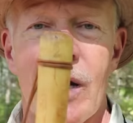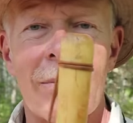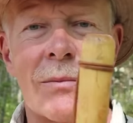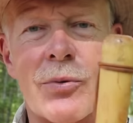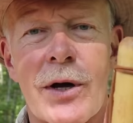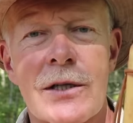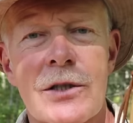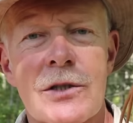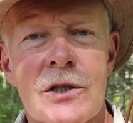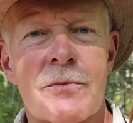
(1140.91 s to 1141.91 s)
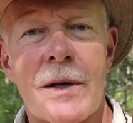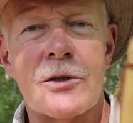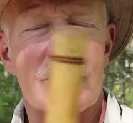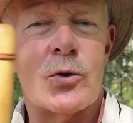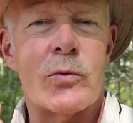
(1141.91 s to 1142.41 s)
grabbing branches,
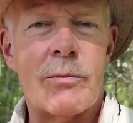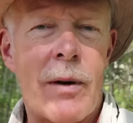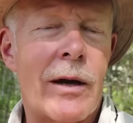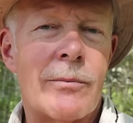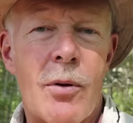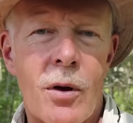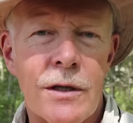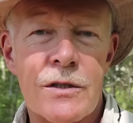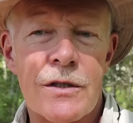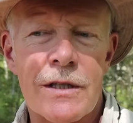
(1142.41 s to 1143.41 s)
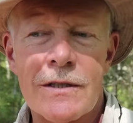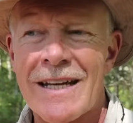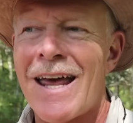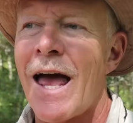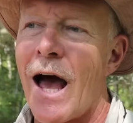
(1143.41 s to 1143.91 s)
especially during pine pollen
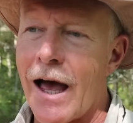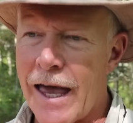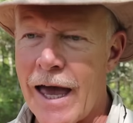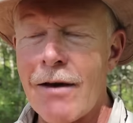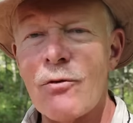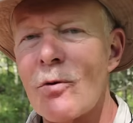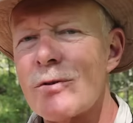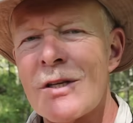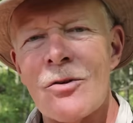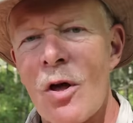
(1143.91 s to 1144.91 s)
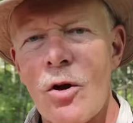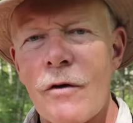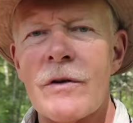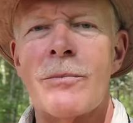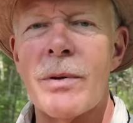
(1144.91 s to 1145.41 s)
season. I have used it, not
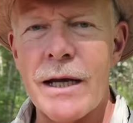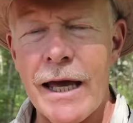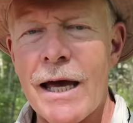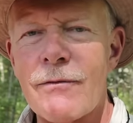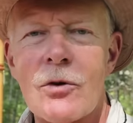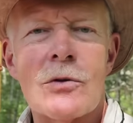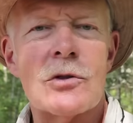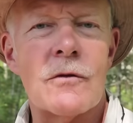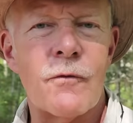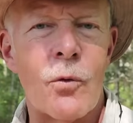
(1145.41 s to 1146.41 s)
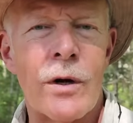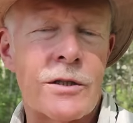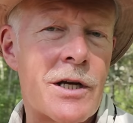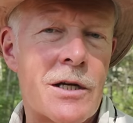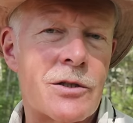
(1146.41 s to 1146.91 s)
often, but I have used it for
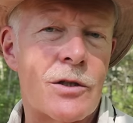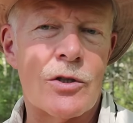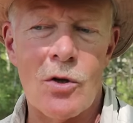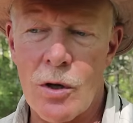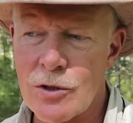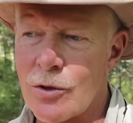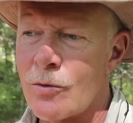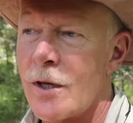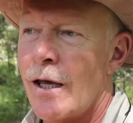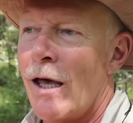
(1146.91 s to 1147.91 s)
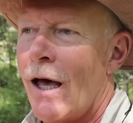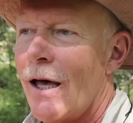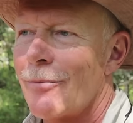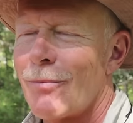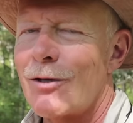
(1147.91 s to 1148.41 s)
attaching a sawtooth.
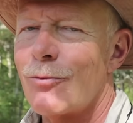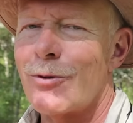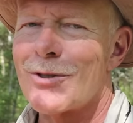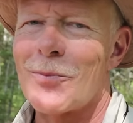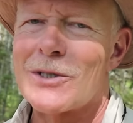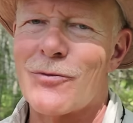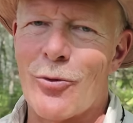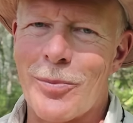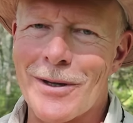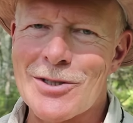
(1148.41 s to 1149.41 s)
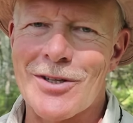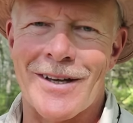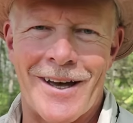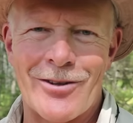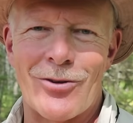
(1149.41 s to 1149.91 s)
Um, I don't use it much for a
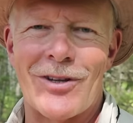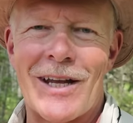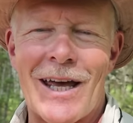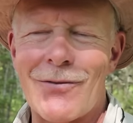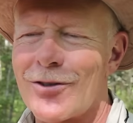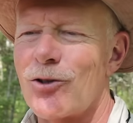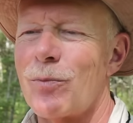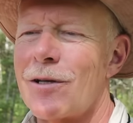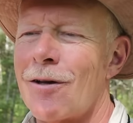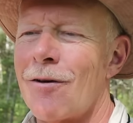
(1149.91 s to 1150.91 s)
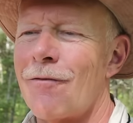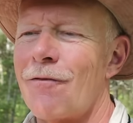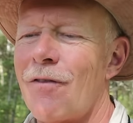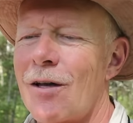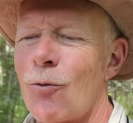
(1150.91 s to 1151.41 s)
ballista other than to have a little bit of
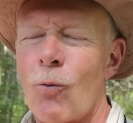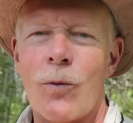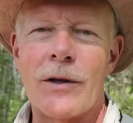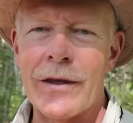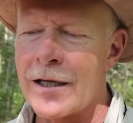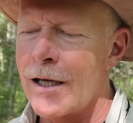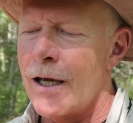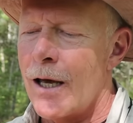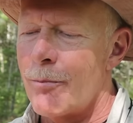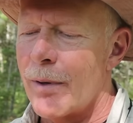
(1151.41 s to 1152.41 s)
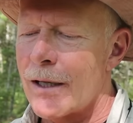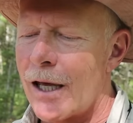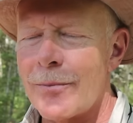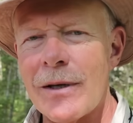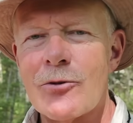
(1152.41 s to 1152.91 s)
fun with it, but
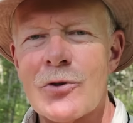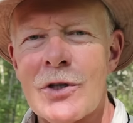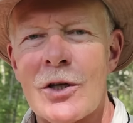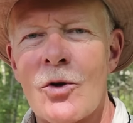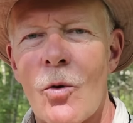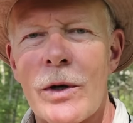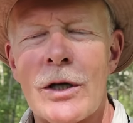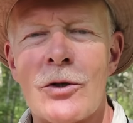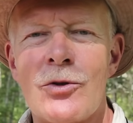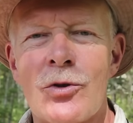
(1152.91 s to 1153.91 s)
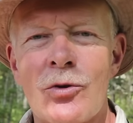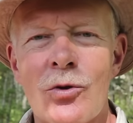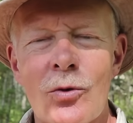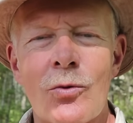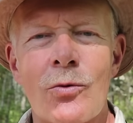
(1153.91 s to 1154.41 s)
I'd be interested in knowing, do
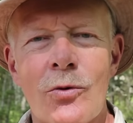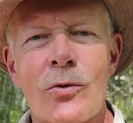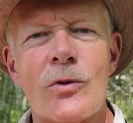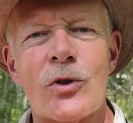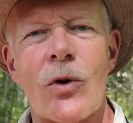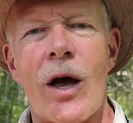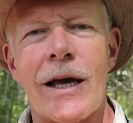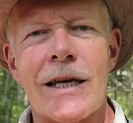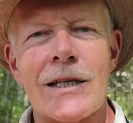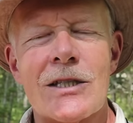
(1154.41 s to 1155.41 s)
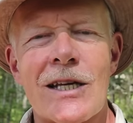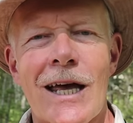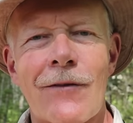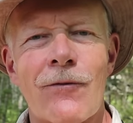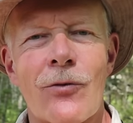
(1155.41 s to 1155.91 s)
you use your hiking
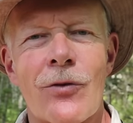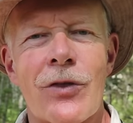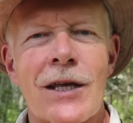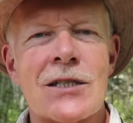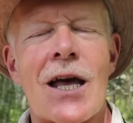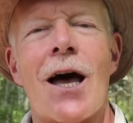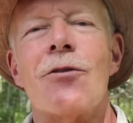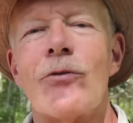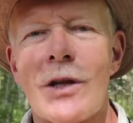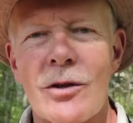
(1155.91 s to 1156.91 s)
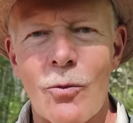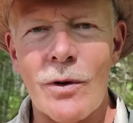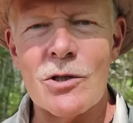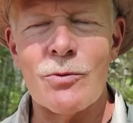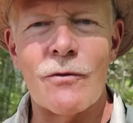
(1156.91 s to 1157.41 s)
staff for things other than the
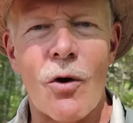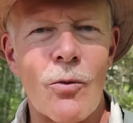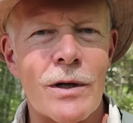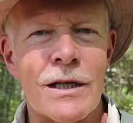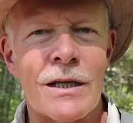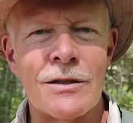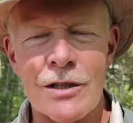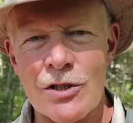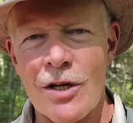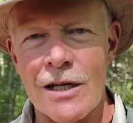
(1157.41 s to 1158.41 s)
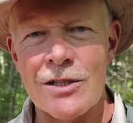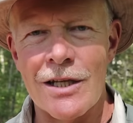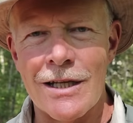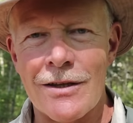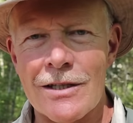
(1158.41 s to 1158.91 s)
ones we've already discussed
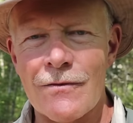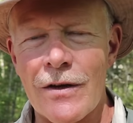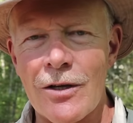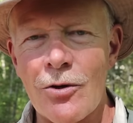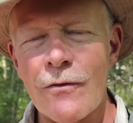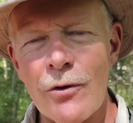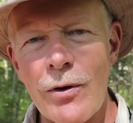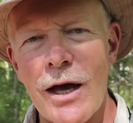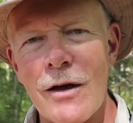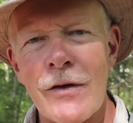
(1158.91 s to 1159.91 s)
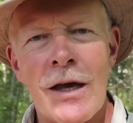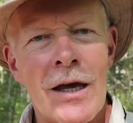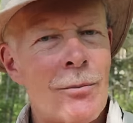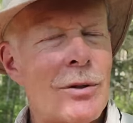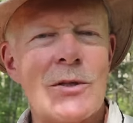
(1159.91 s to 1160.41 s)
in this video? If you have,
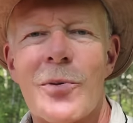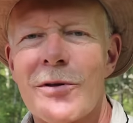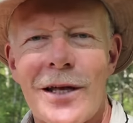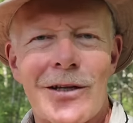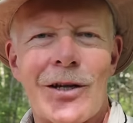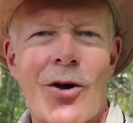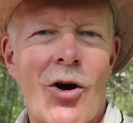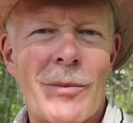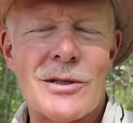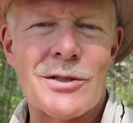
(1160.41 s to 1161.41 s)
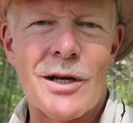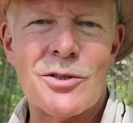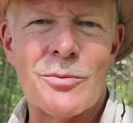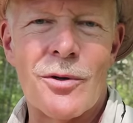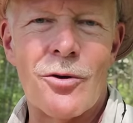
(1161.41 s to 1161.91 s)
please put that in the comments
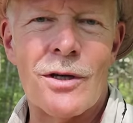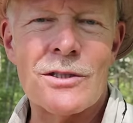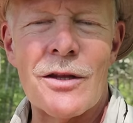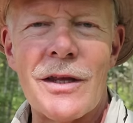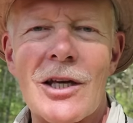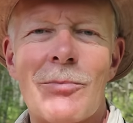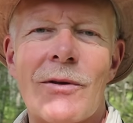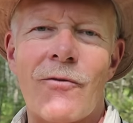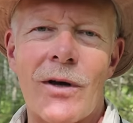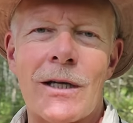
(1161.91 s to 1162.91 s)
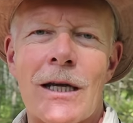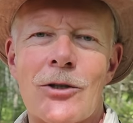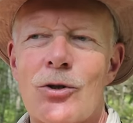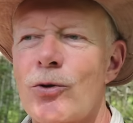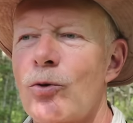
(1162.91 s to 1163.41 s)
section below because I think it'd be fun
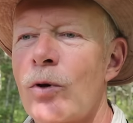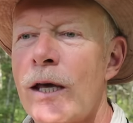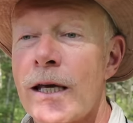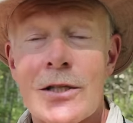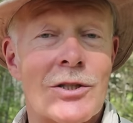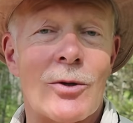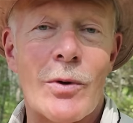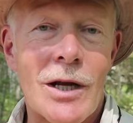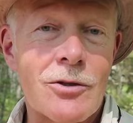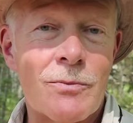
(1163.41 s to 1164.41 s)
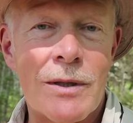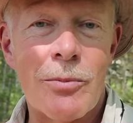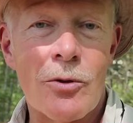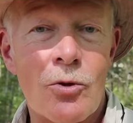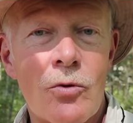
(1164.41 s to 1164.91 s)
to see what else
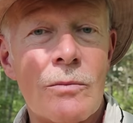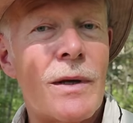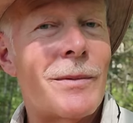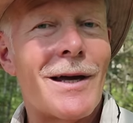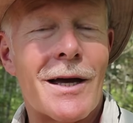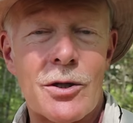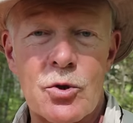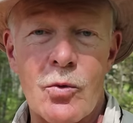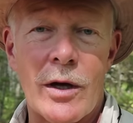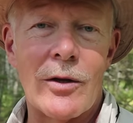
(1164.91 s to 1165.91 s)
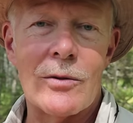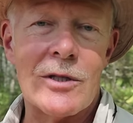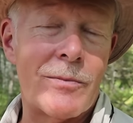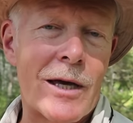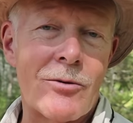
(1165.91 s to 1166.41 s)
people are doing. Maybe I can try
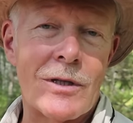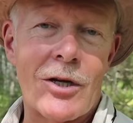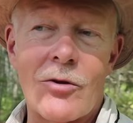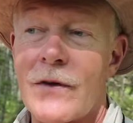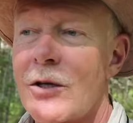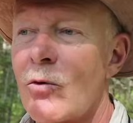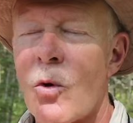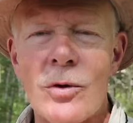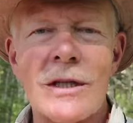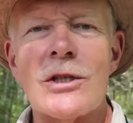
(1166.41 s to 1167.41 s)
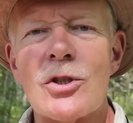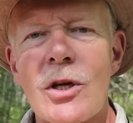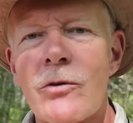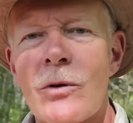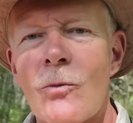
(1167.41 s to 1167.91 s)
those, come back with another video, or at least
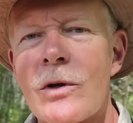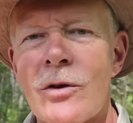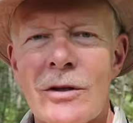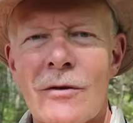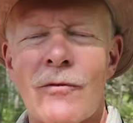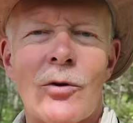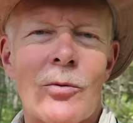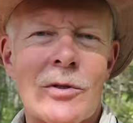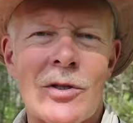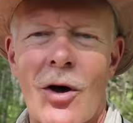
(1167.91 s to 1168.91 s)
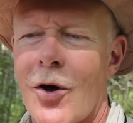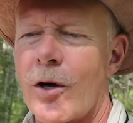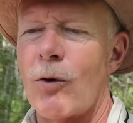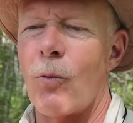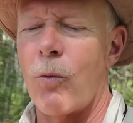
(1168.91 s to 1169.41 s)
share it with the viewers
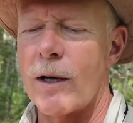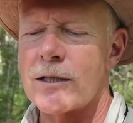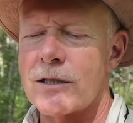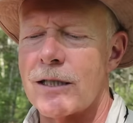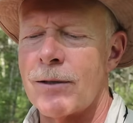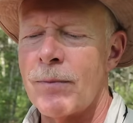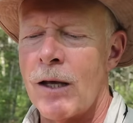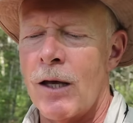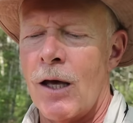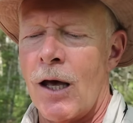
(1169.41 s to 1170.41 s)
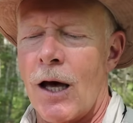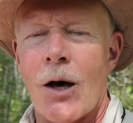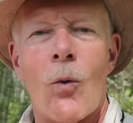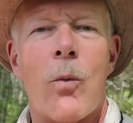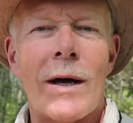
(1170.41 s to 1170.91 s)
on what uh,
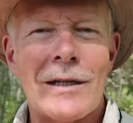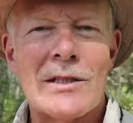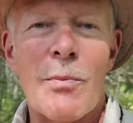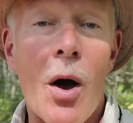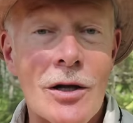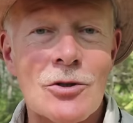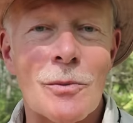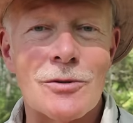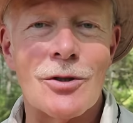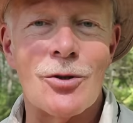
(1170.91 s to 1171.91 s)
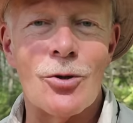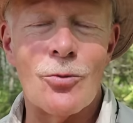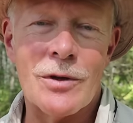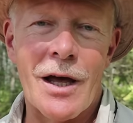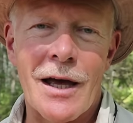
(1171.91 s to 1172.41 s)
uh, what is possible to
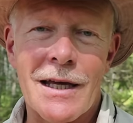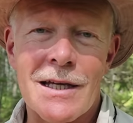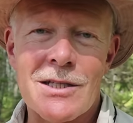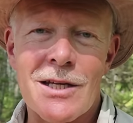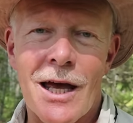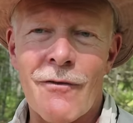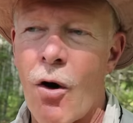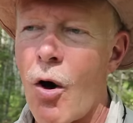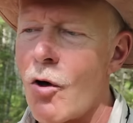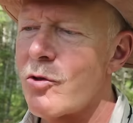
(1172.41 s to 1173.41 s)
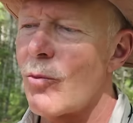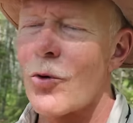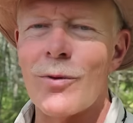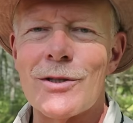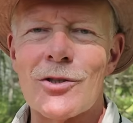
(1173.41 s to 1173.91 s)
do with a hiking staff. All the
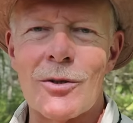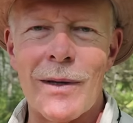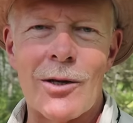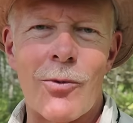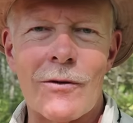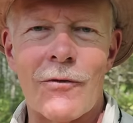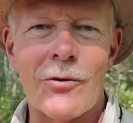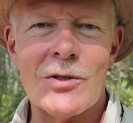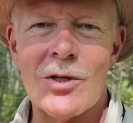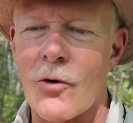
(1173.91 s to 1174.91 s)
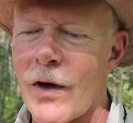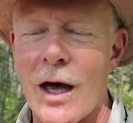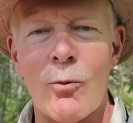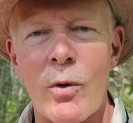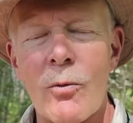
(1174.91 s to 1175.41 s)
more reason to make one for yourself.
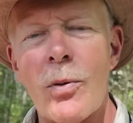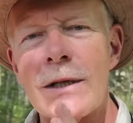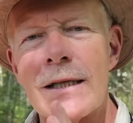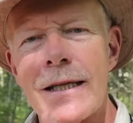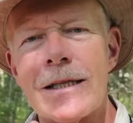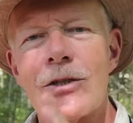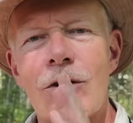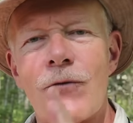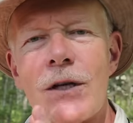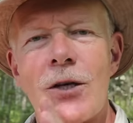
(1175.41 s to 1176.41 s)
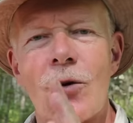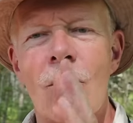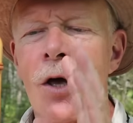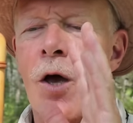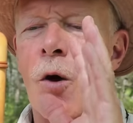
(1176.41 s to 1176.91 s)
I will put a link to the video